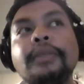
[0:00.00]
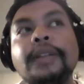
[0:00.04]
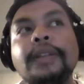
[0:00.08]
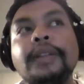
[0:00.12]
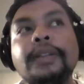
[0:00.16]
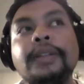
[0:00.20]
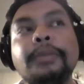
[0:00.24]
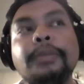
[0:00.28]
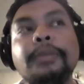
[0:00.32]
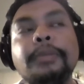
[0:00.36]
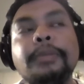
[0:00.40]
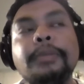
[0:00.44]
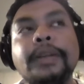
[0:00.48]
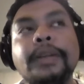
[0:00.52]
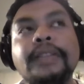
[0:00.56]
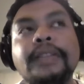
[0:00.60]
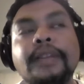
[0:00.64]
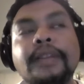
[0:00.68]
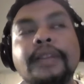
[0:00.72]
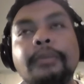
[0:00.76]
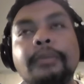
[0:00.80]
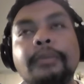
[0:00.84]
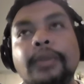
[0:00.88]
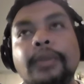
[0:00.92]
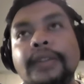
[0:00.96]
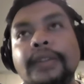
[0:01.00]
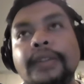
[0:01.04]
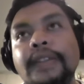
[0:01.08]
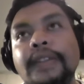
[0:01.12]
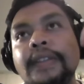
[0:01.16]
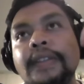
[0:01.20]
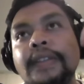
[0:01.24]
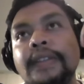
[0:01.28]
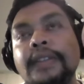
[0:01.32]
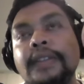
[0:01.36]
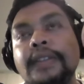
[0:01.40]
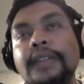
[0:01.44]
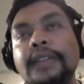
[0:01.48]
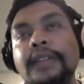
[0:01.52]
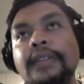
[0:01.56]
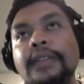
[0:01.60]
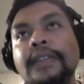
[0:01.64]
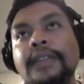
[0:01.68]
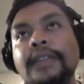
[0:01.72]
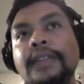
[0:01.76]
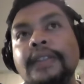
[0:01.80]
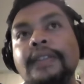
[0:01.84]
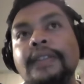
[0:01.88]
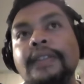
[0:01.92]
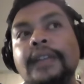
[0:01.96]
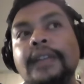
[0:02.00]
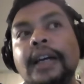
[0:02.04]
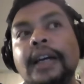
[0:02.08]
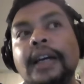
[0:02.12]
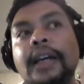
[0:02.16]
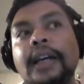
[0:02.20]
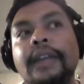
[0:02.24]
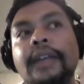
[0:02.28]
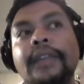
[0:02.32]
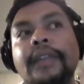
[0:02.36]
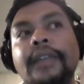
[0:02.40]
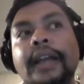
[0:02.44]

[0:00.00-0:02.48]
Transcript: a little bit my design process, in the sense that